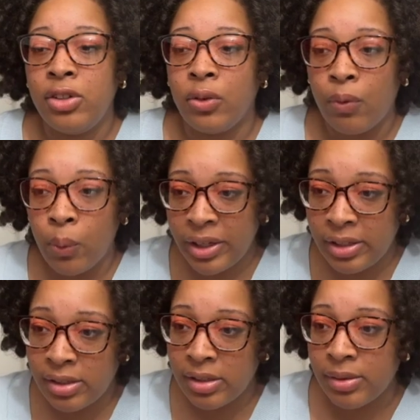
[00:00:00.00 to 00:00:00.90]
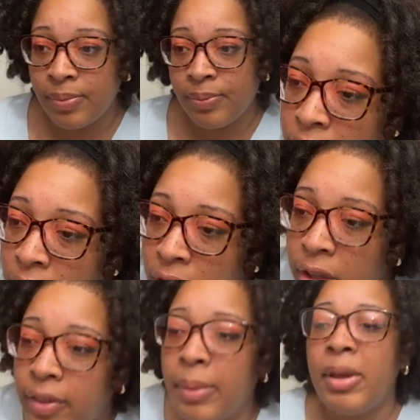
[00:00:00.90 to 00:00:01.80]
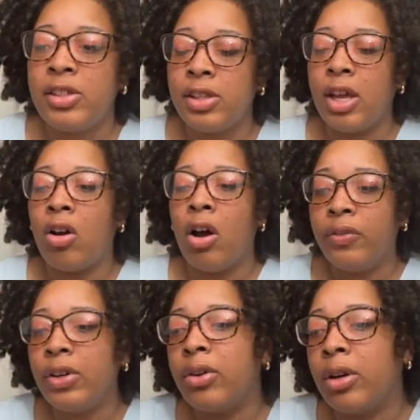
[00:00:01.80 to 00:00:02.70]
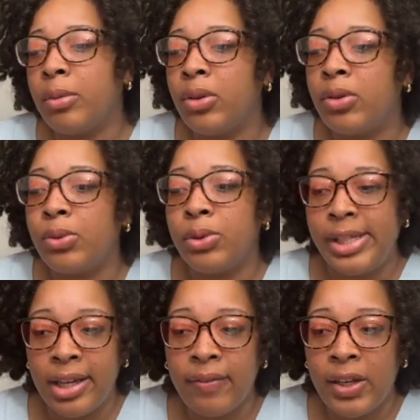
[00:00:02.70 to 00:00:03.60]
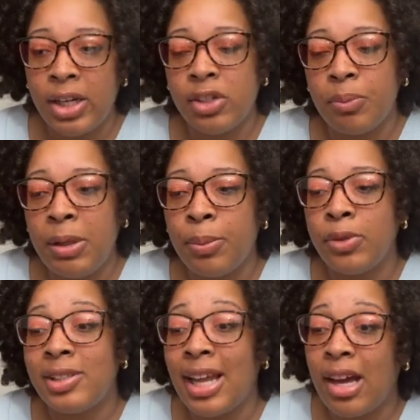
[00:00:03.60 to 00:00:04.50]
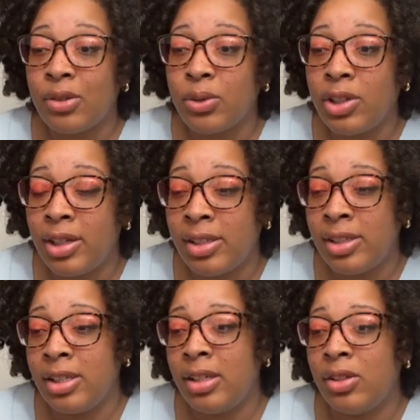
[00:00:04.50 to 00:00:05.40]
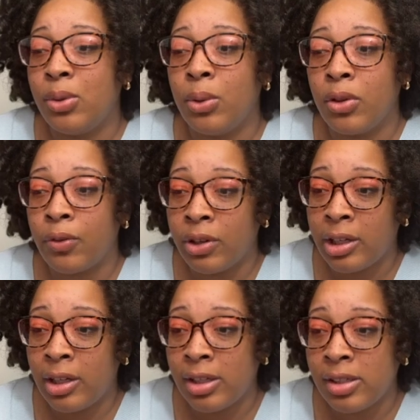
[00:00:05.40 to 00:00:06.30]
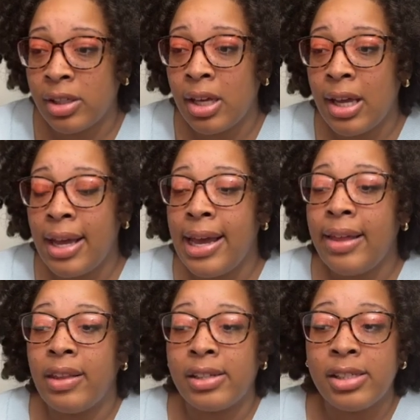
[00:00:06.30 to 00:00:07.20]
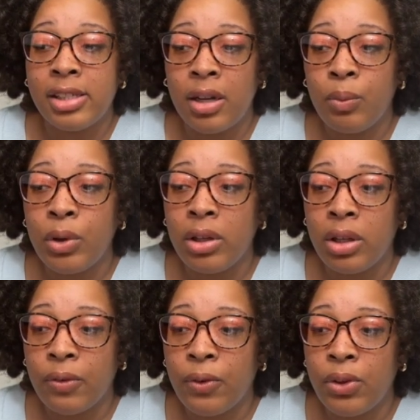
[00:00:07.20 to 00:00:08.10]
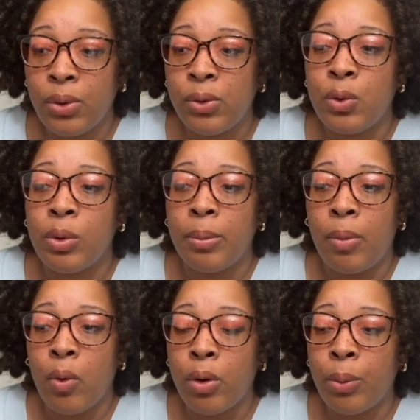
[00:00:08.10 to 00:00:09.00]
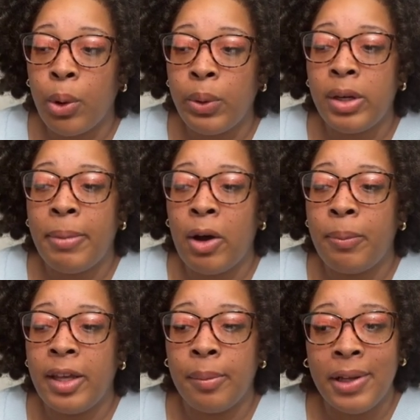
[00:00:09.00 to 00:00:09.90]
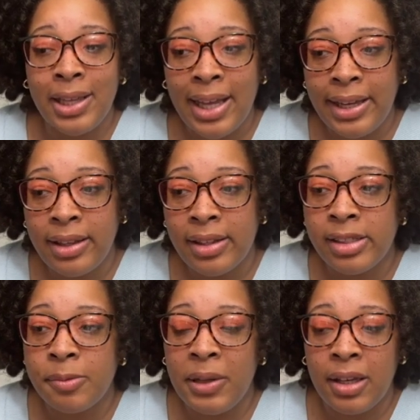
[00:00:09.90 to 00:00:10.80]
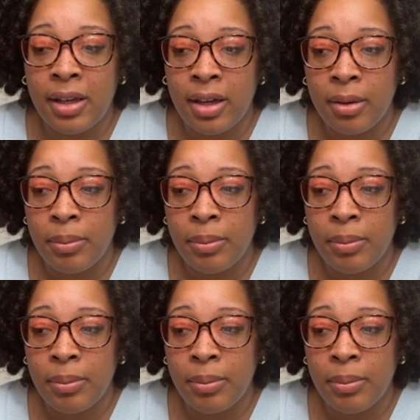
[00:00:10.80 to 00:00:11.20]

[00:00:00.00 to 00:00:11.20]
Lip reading: voice. They mentioned that often criminals will take advantage of people's natural tendency towards friendliness, that some would look for those who were more worried about being polite than speaking up.